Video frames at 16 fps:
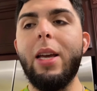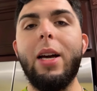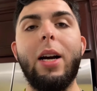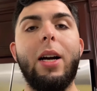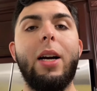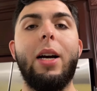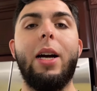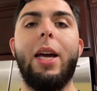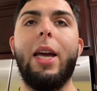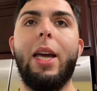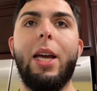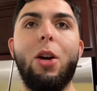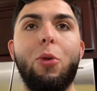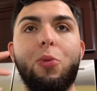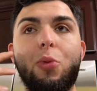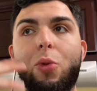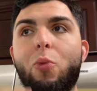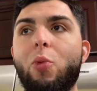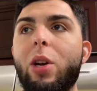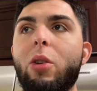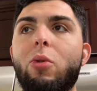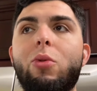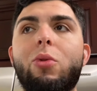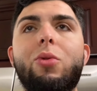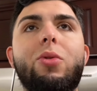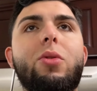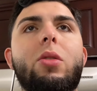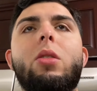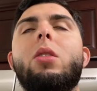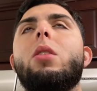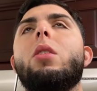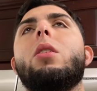It helps with wrinkles,
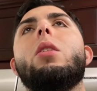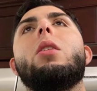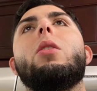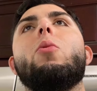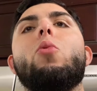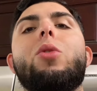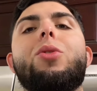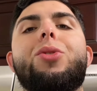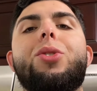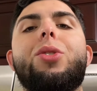which